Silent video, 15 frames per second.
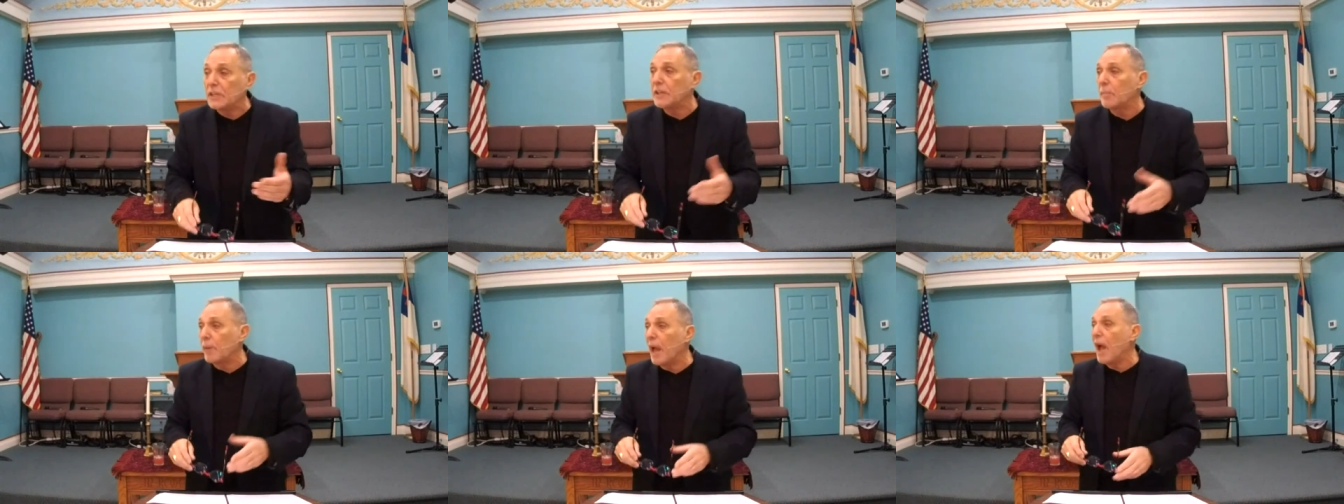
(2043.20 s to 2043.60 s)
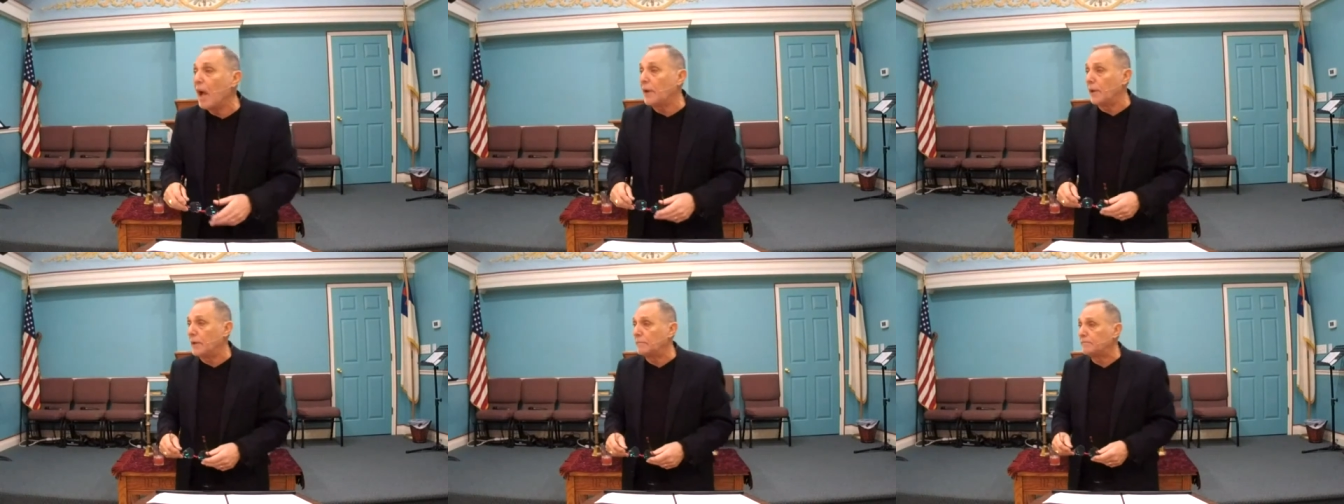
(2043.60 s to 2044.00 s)
in the
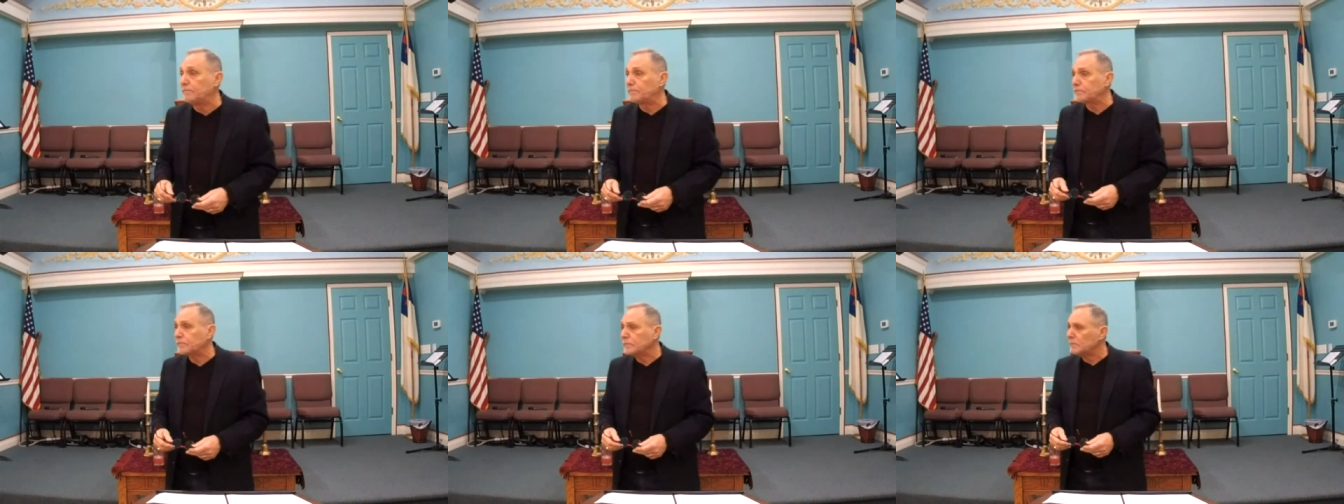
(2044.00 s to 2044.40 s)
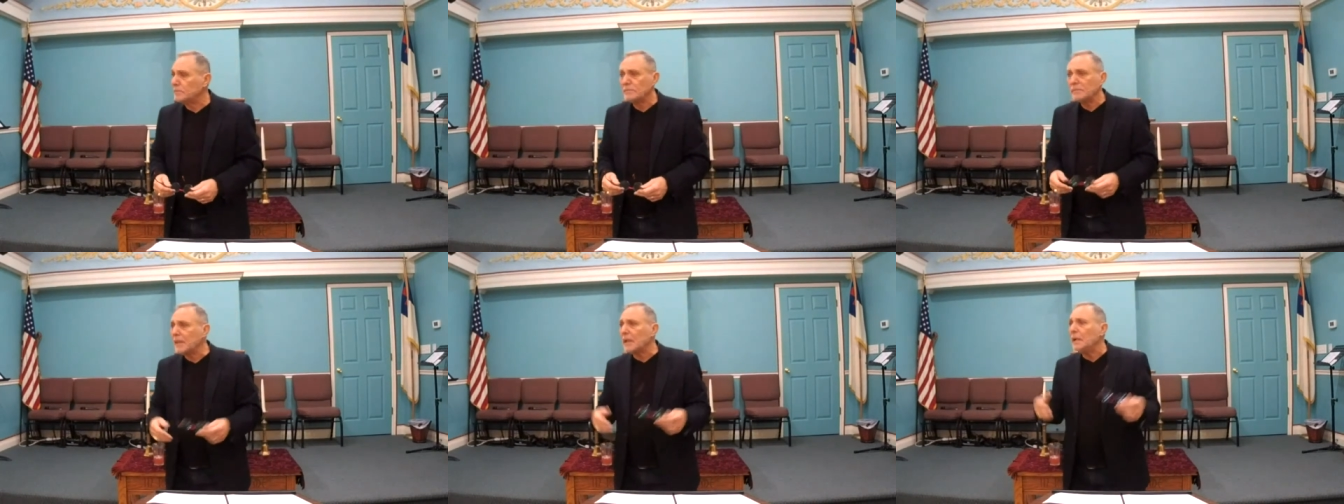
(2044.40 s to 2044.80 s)
bud.
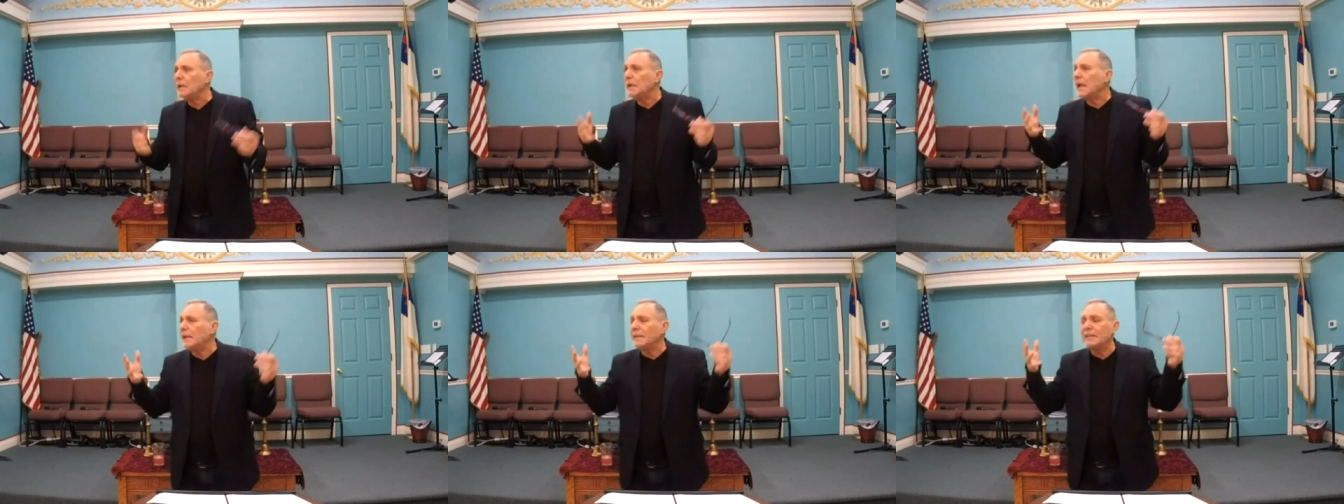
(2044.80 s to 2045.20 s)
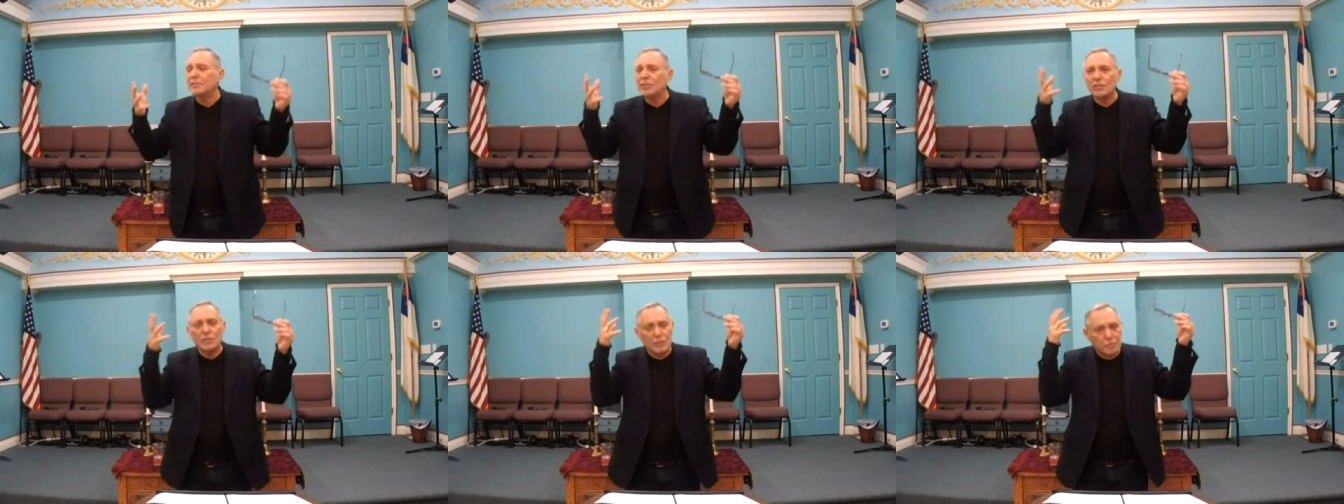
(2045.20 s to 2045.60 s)
And this
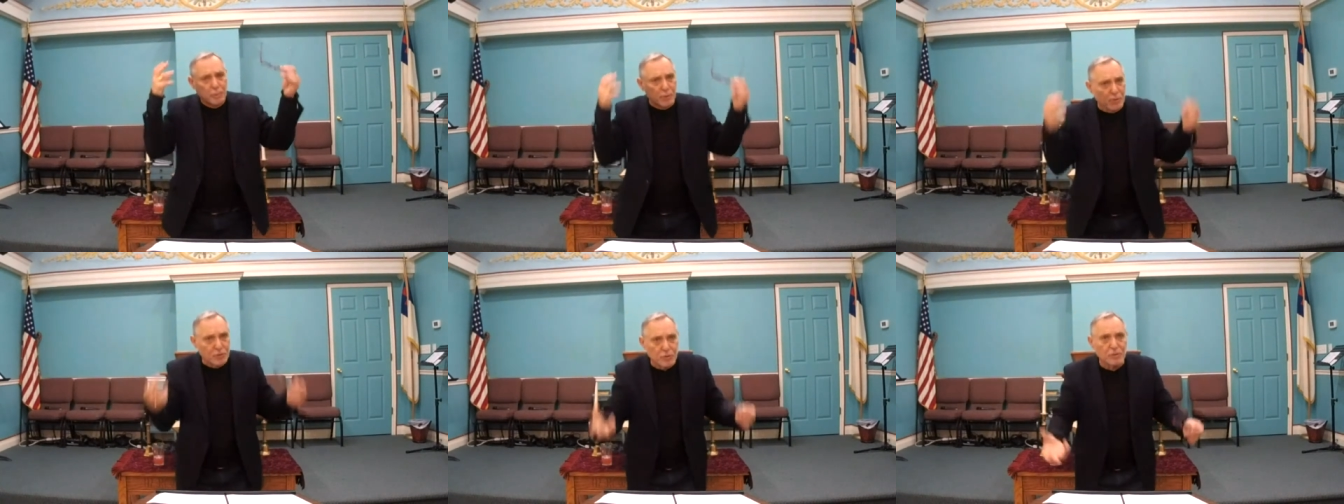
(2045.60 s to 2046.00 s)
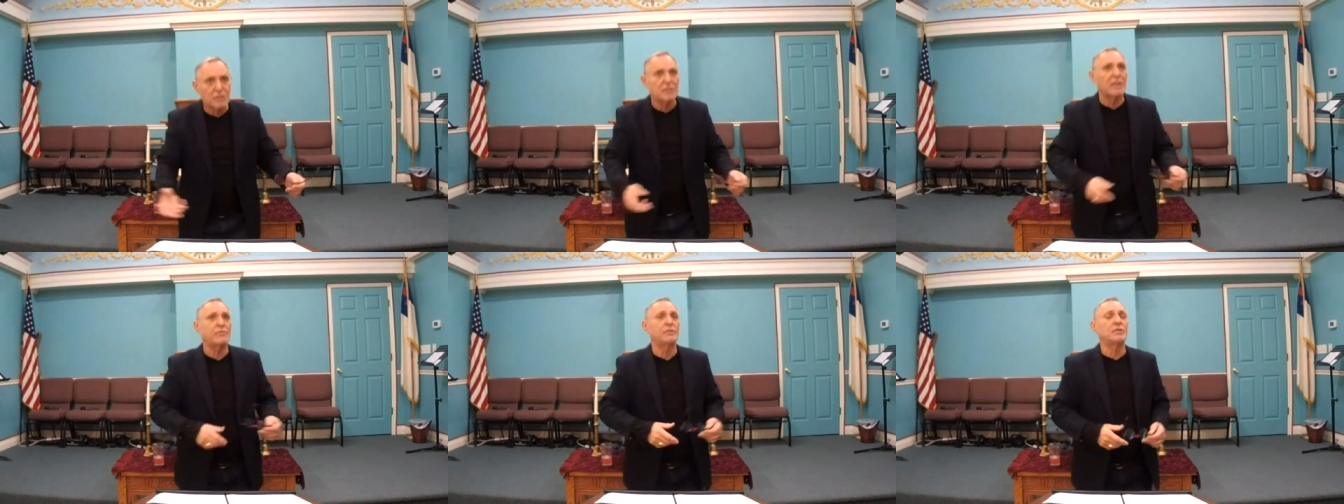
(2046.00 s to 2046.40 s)
is spiritual
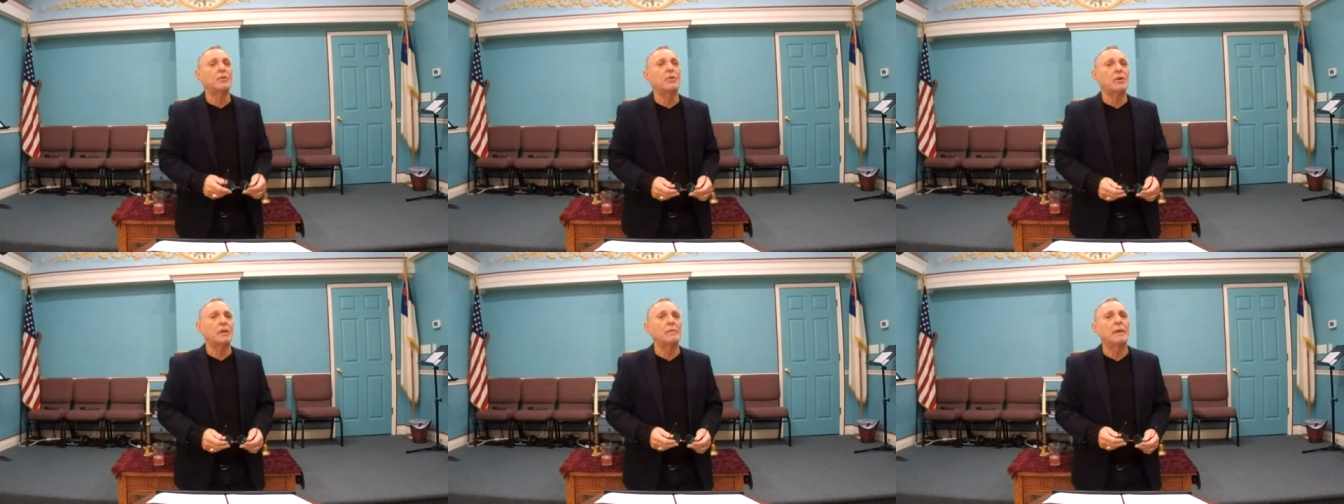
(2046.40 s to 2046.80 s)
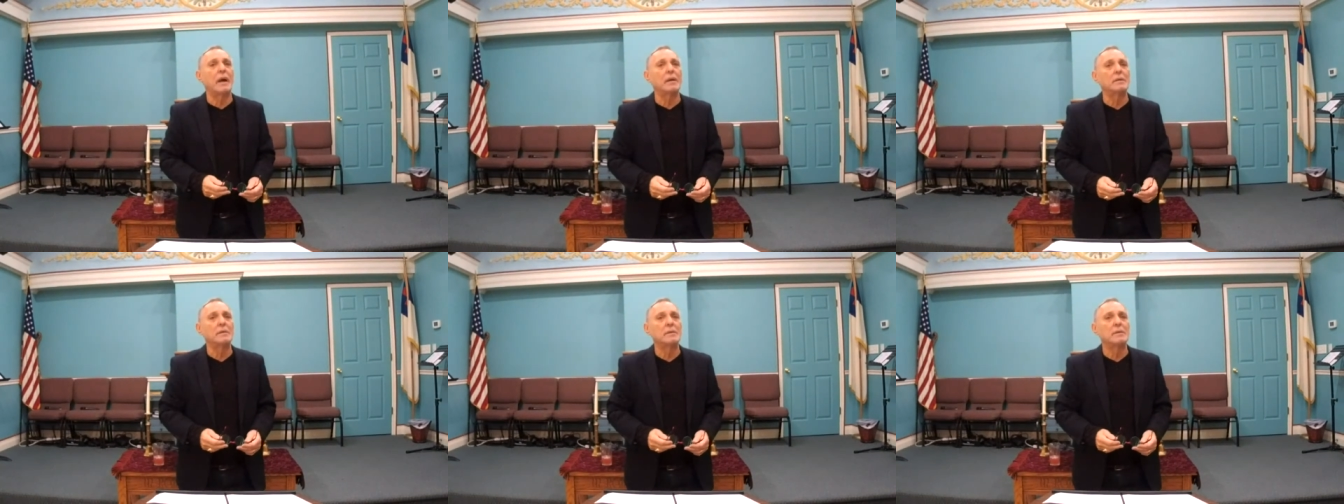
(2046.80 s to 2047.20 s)
stuff we're talking
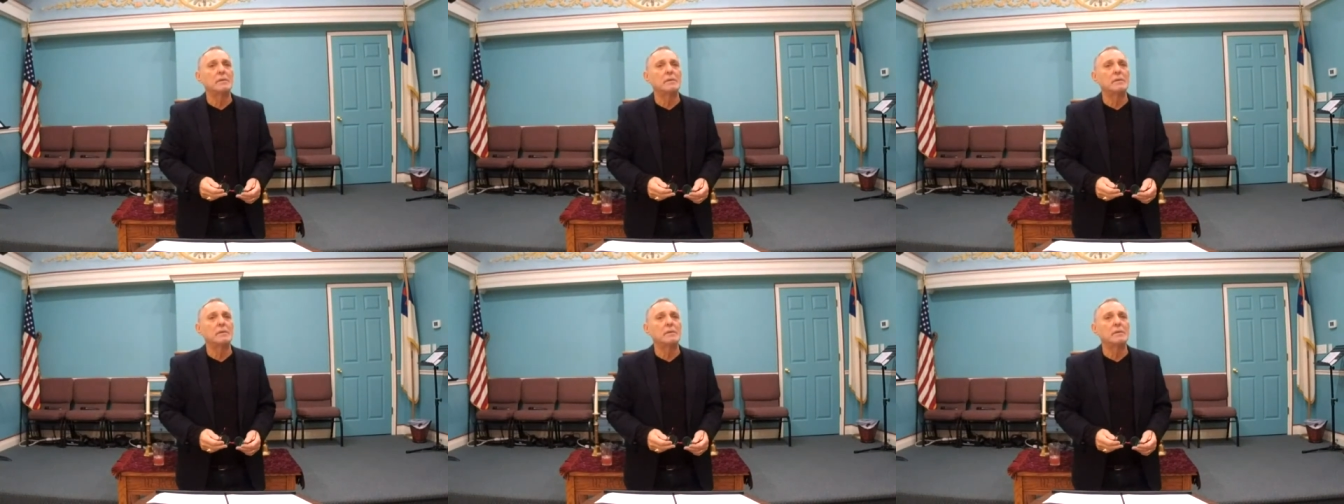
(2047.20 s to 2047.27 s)
about.